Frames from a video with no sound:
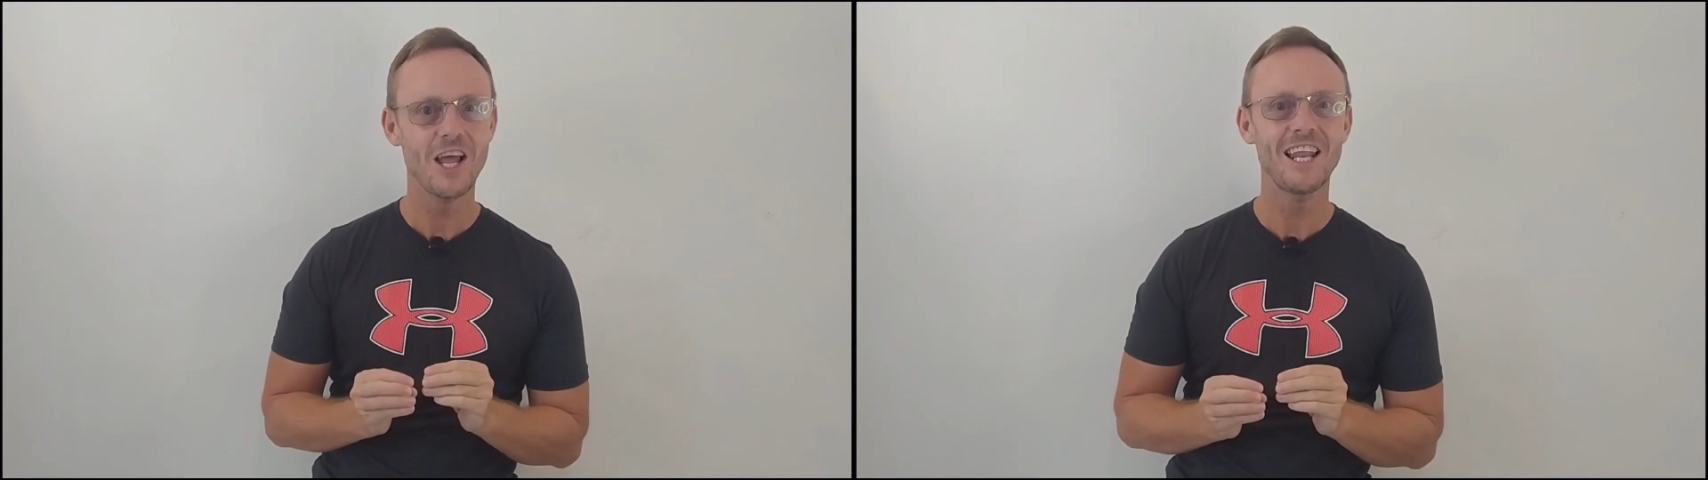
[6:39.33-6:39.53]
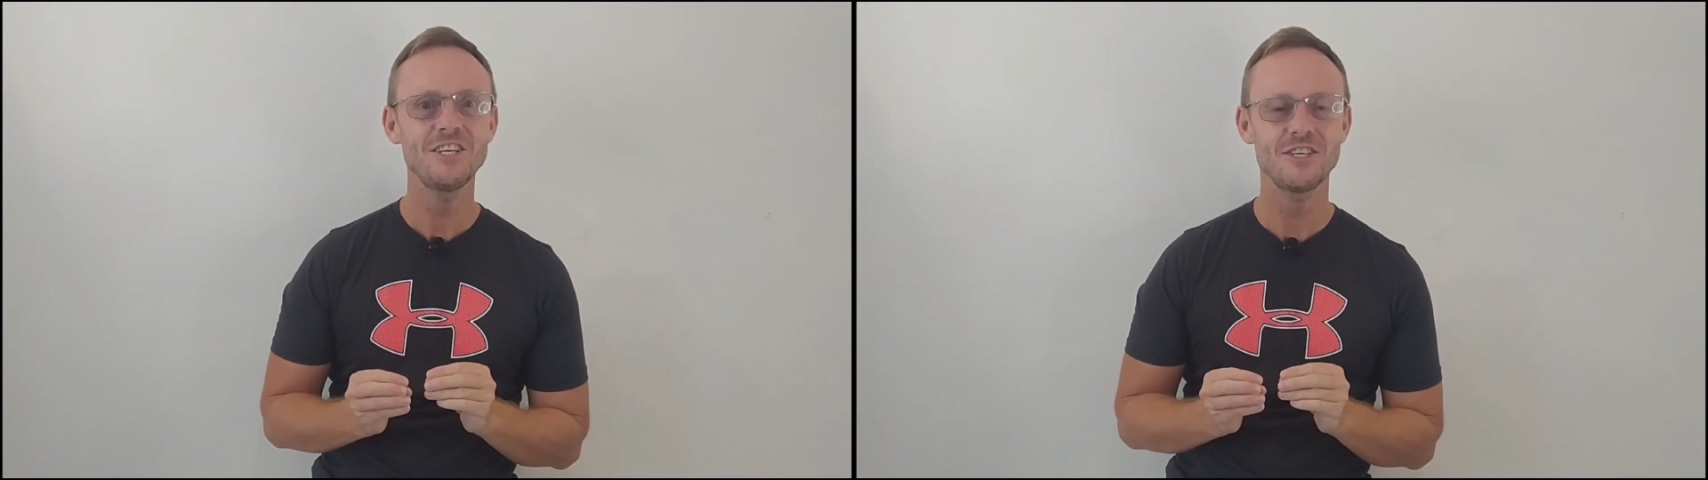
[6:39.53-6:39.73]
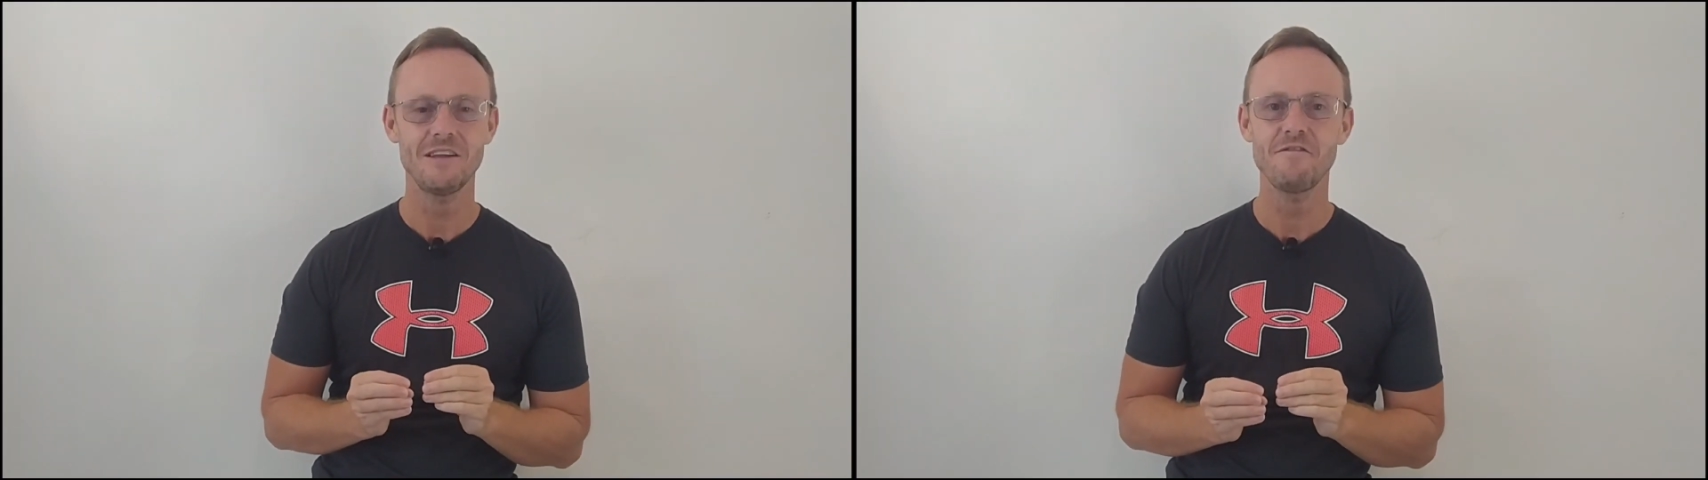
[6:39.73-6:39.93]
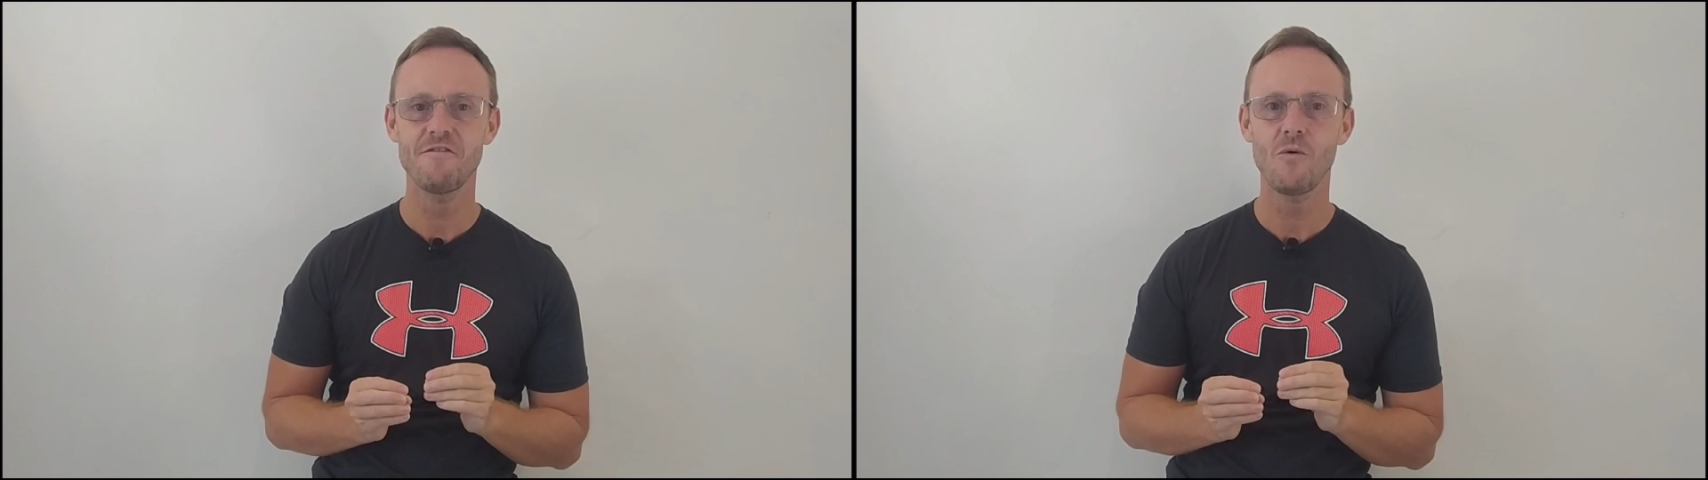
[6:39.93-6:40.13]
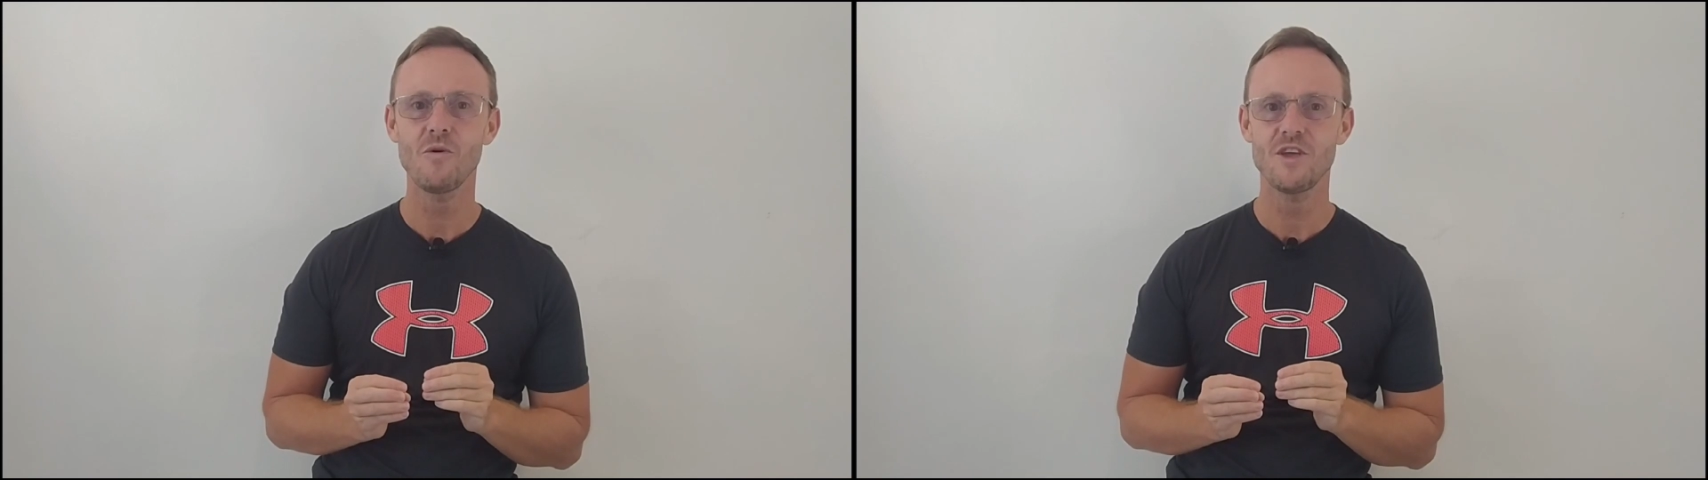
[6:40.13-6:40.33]
challenging
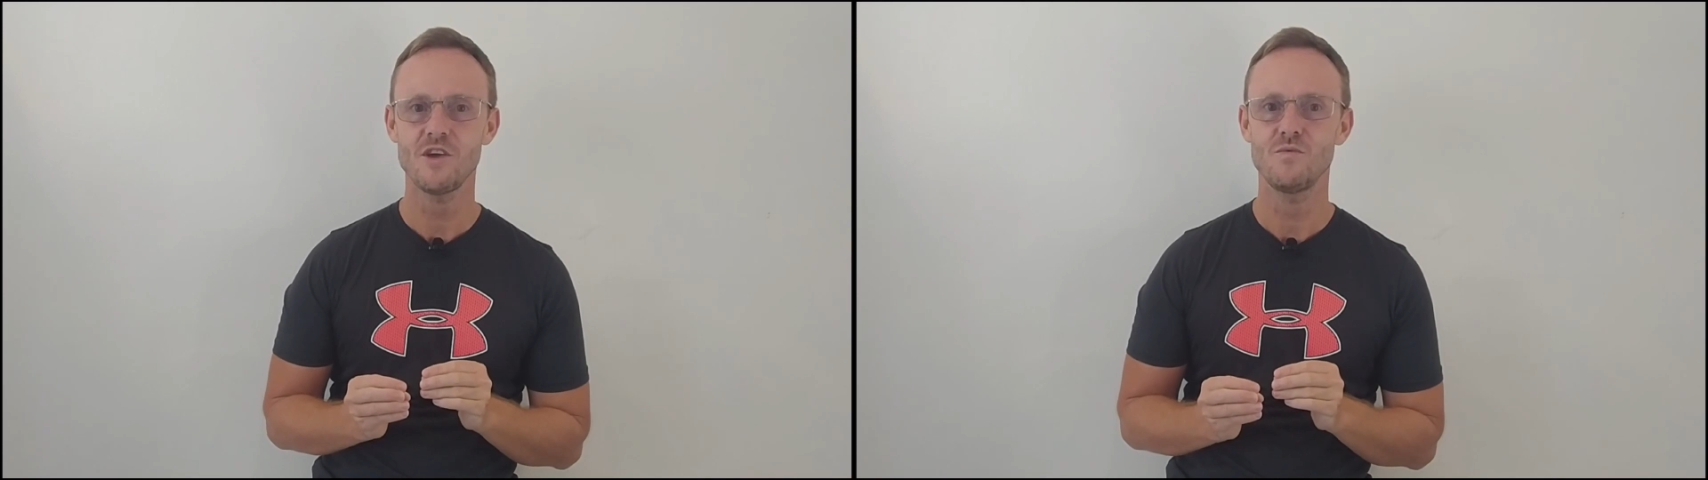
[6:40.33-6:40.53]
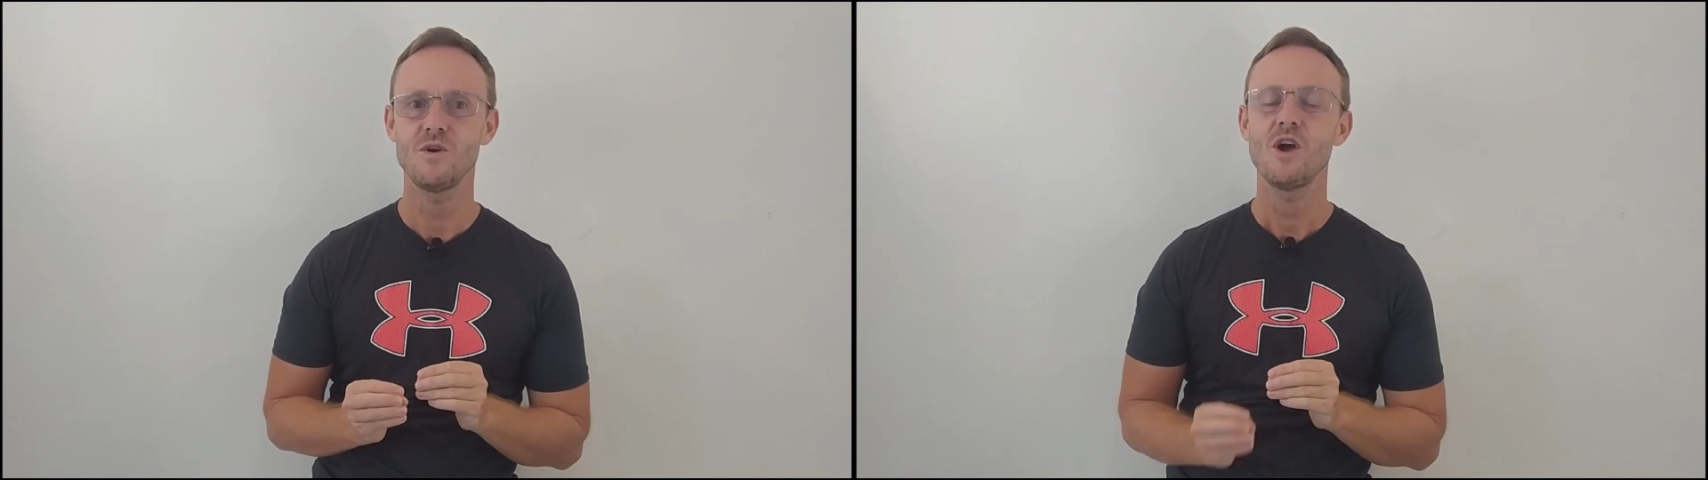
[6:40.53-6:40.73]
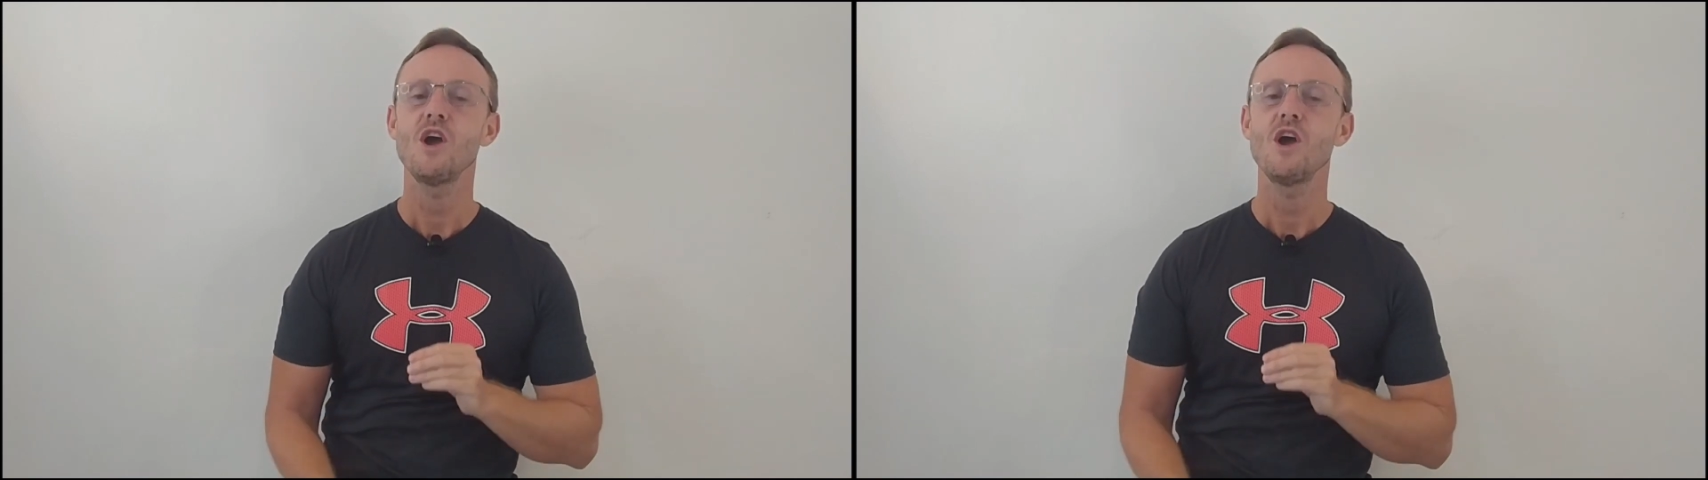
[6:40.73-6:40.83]
for you,